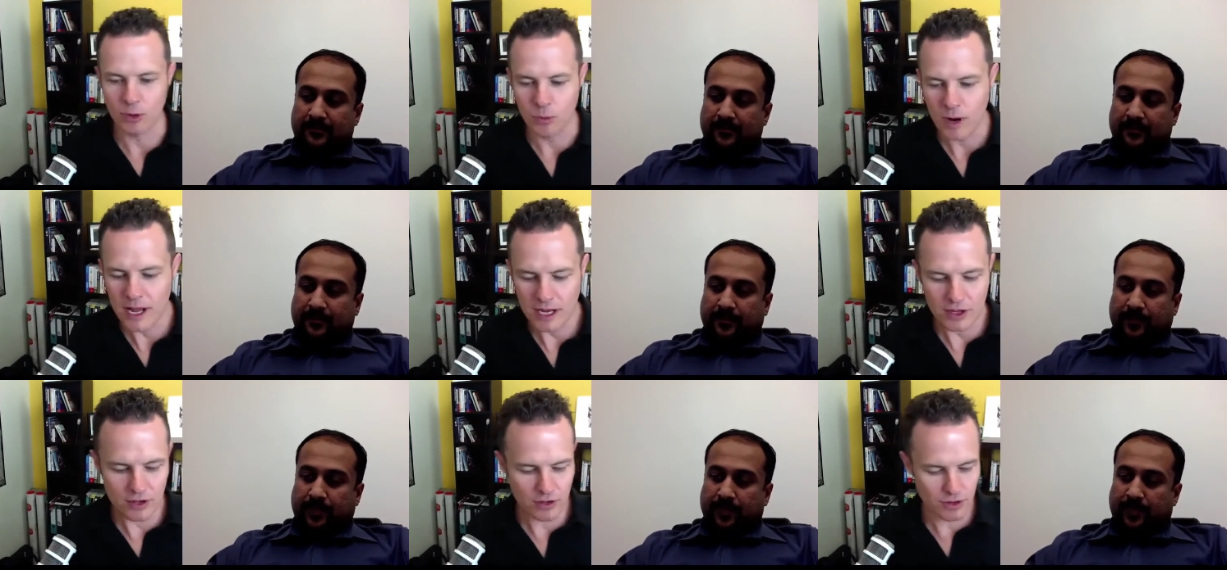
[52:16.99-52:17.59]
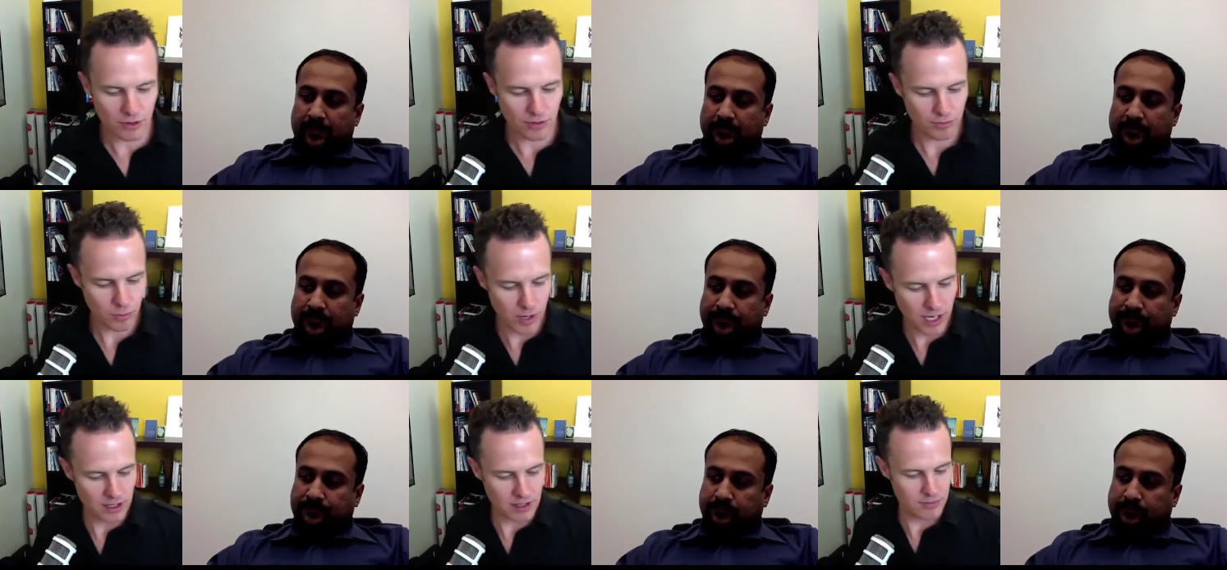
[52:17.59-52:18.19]
Speaker 1: Where do you
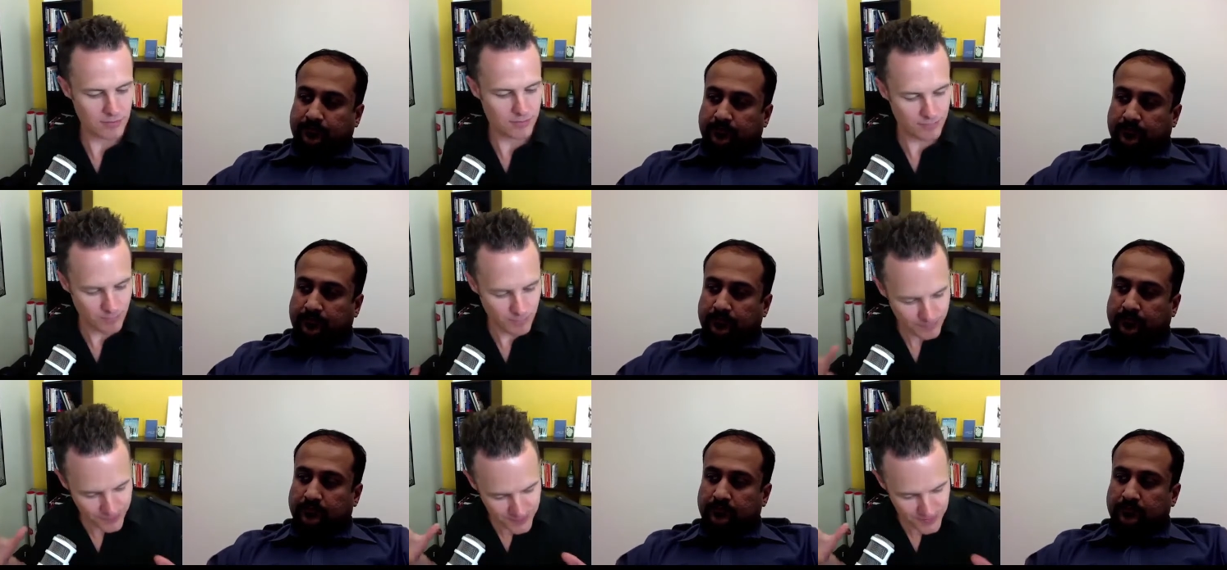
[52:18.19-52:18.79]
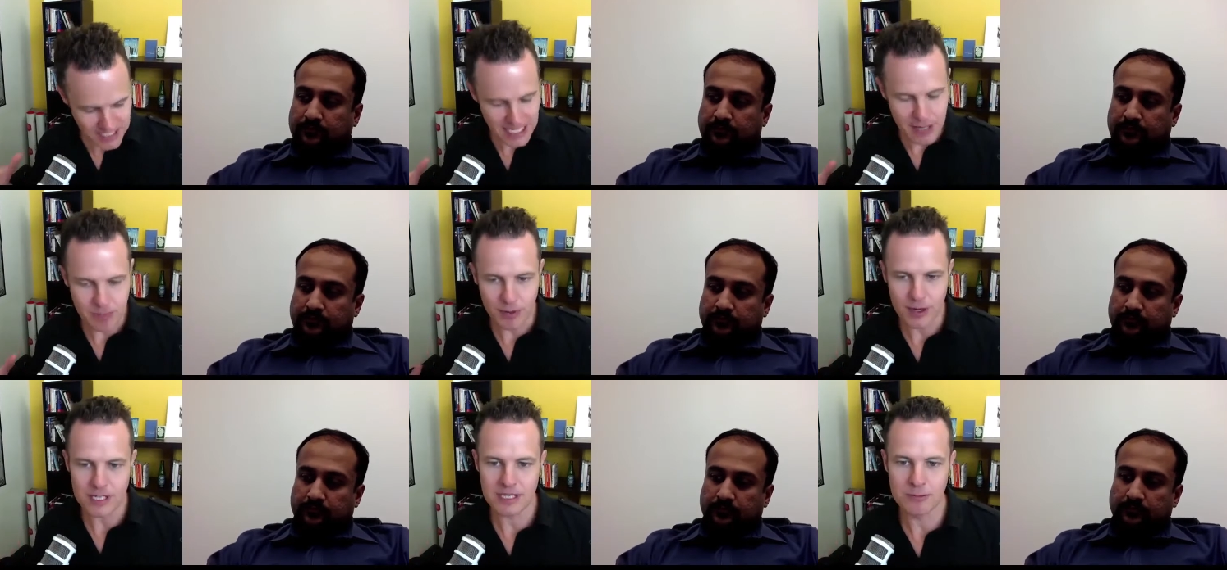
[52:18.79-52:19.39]
where do you see
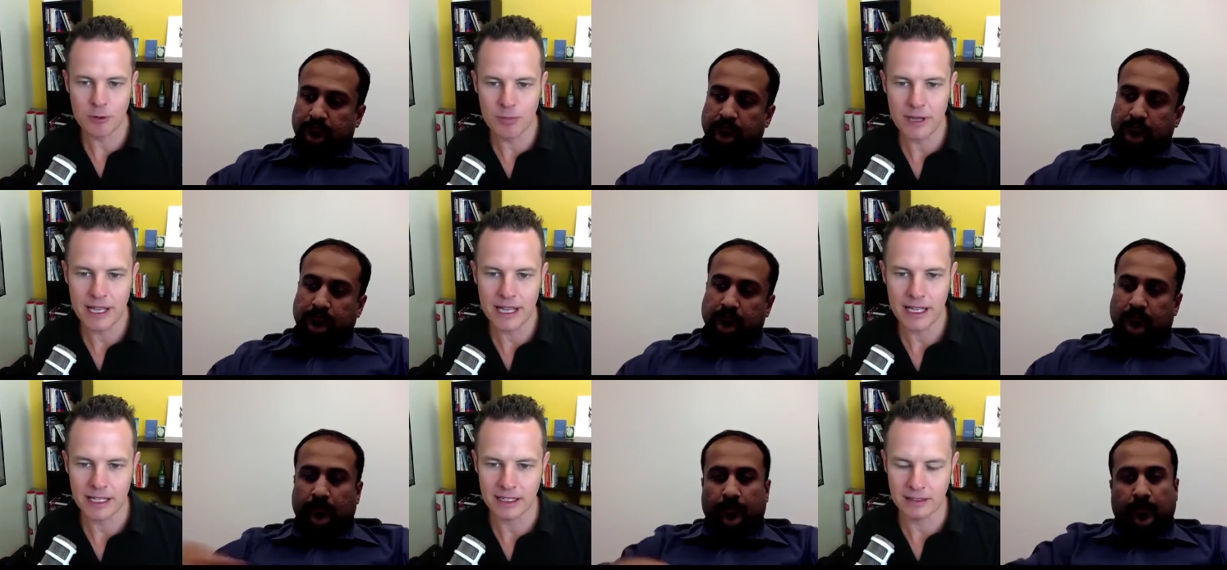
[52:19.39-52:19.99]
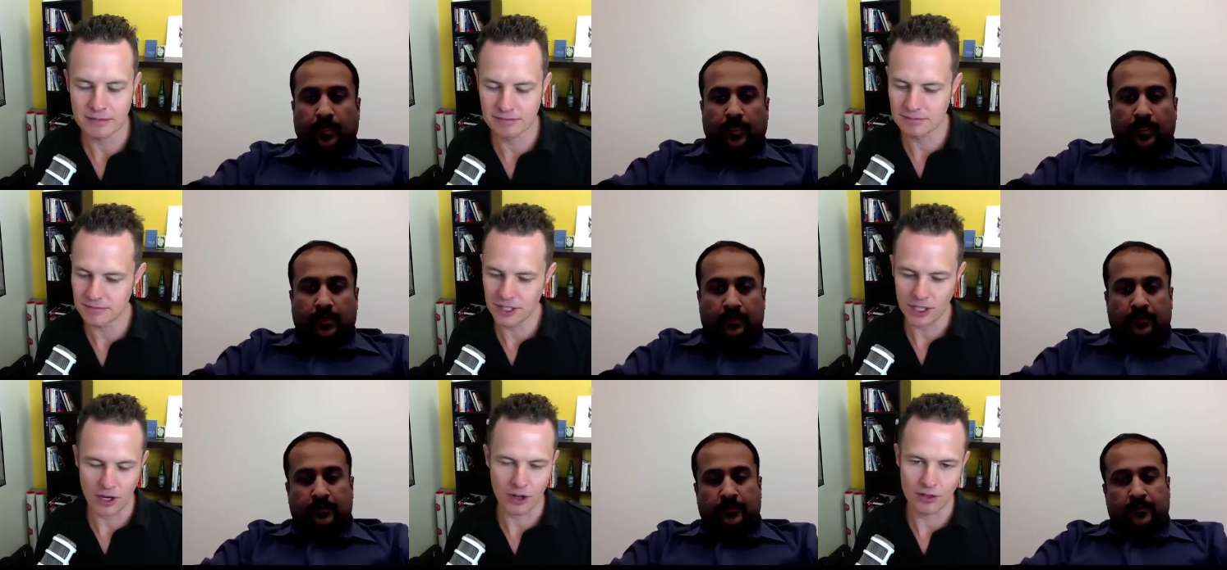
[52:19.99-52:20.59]
Pressable being in,
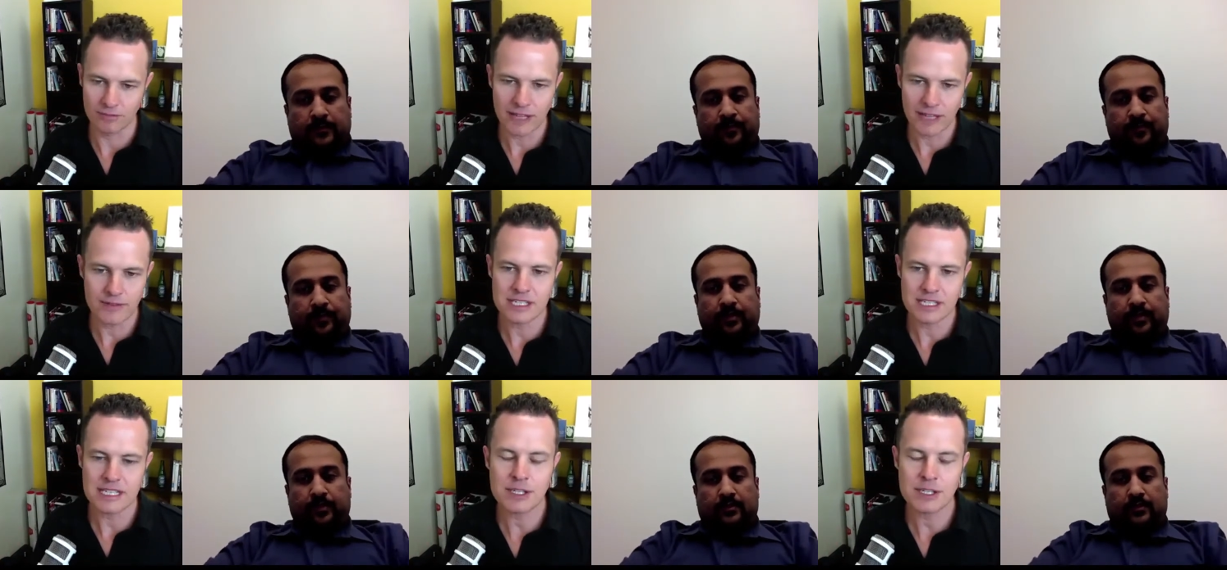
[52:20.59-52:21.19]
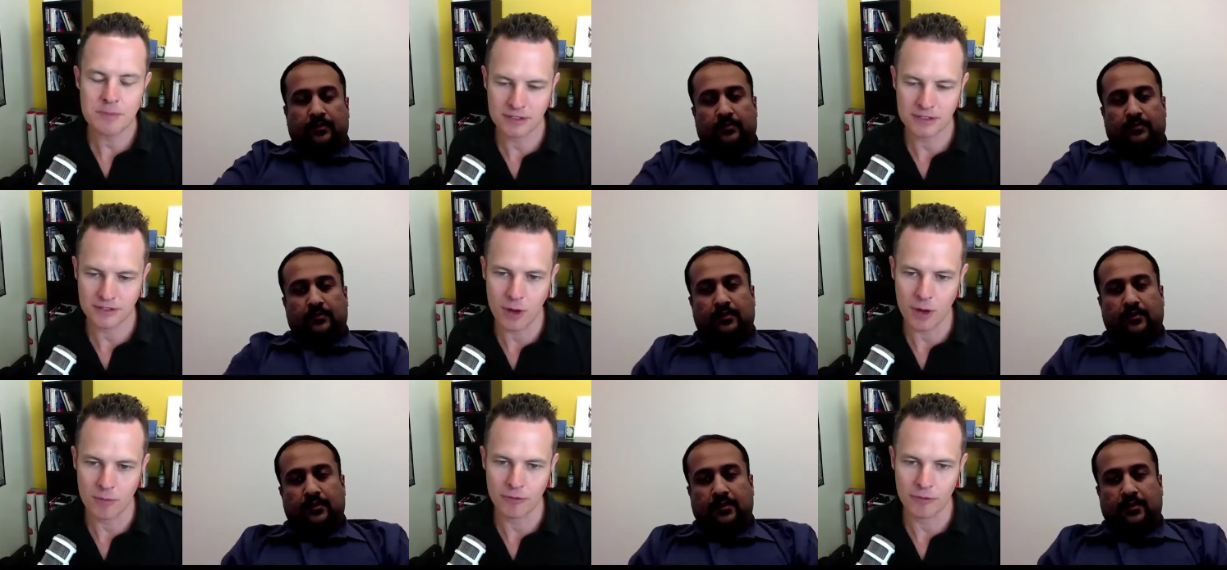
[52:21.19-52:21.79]
you know, even six months'
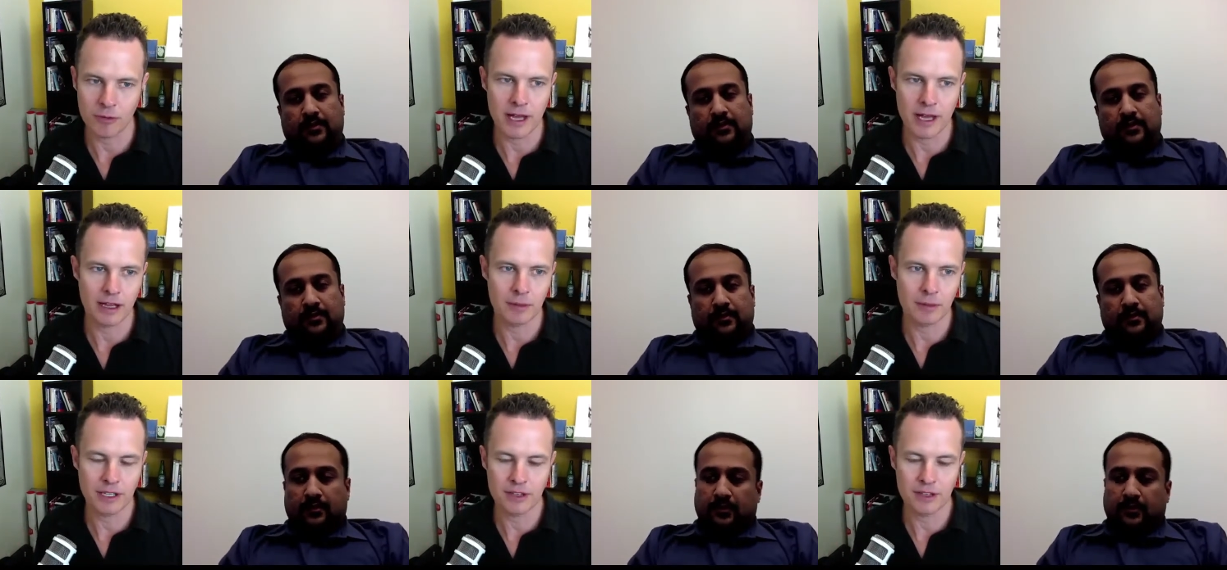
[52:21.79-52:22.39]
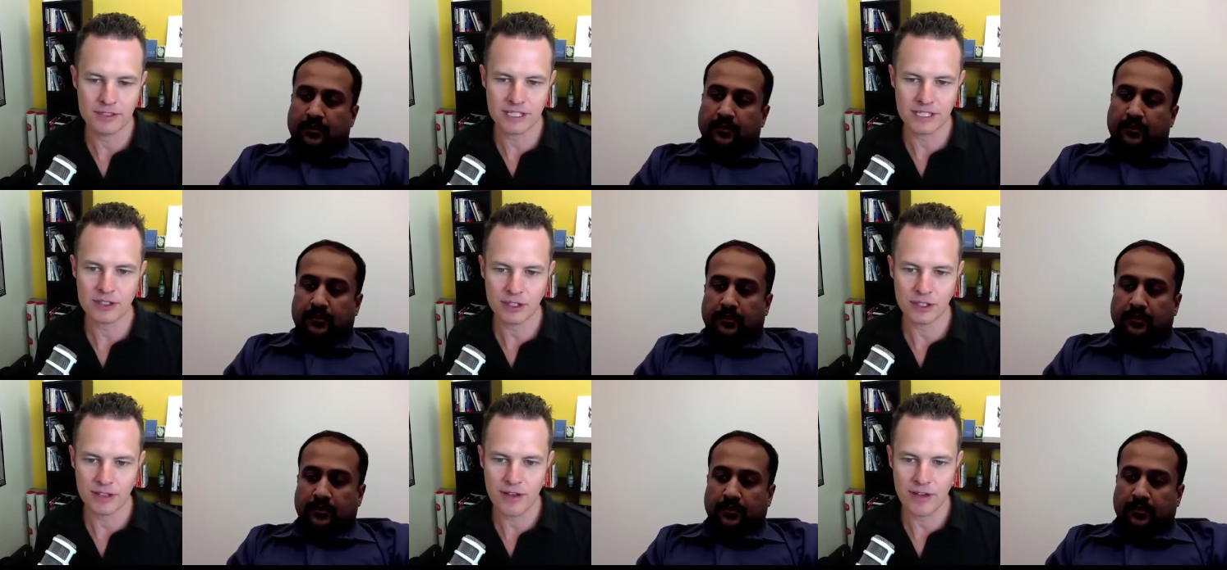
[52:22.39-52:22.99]
time from now? I mean, it sounds
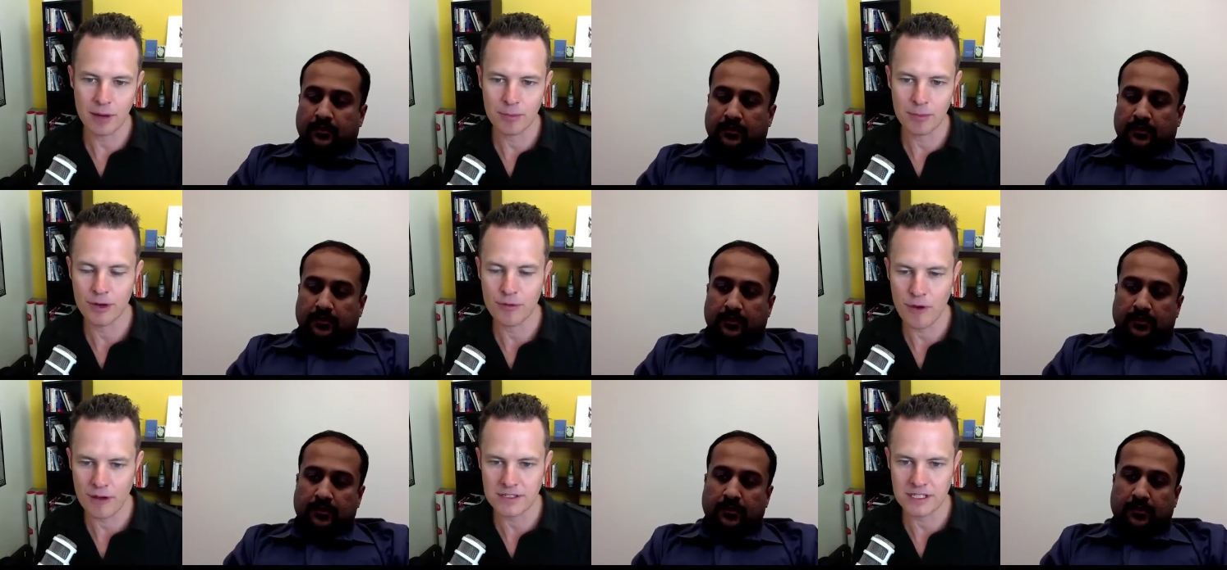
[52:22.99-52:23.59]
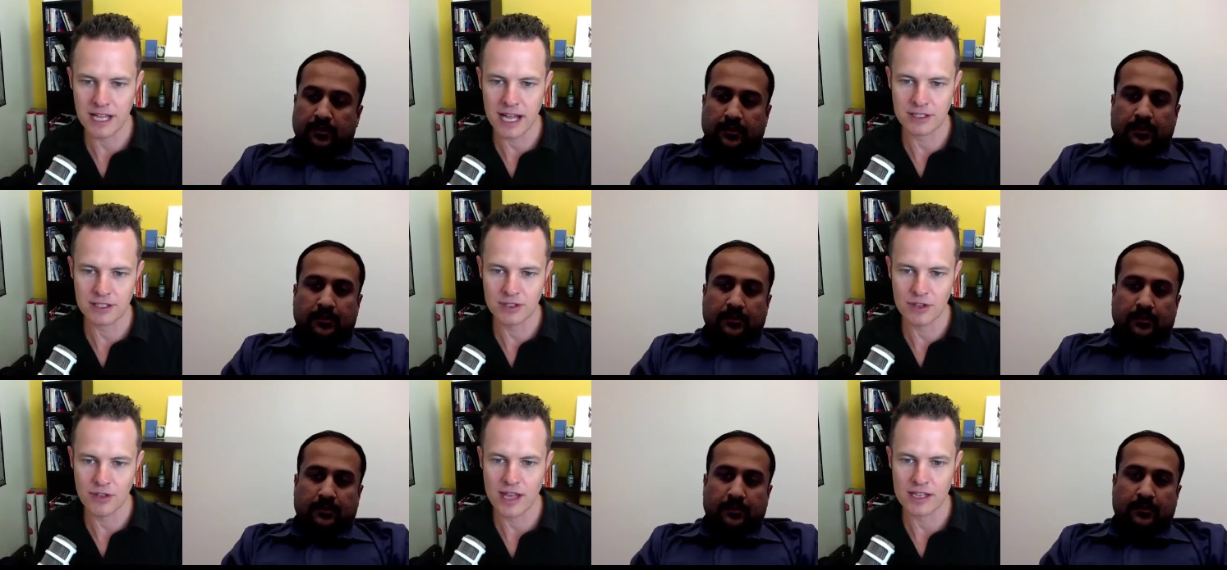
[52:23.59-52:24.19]
like you've had a pretty rough start to
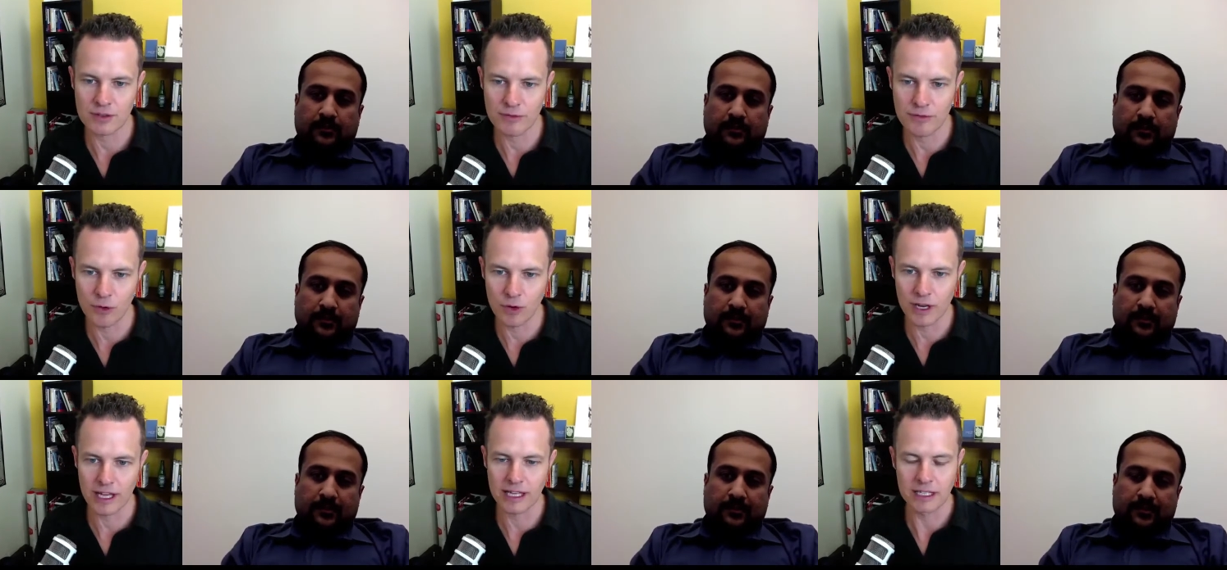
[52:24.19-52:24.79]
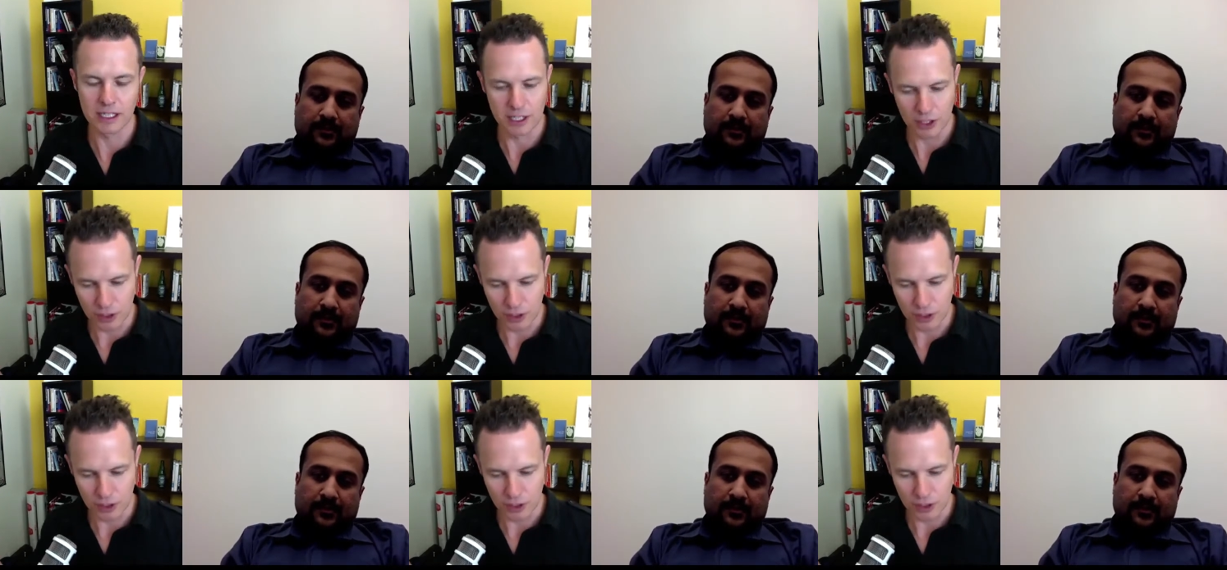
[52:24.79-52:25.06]
two thousand fourteen.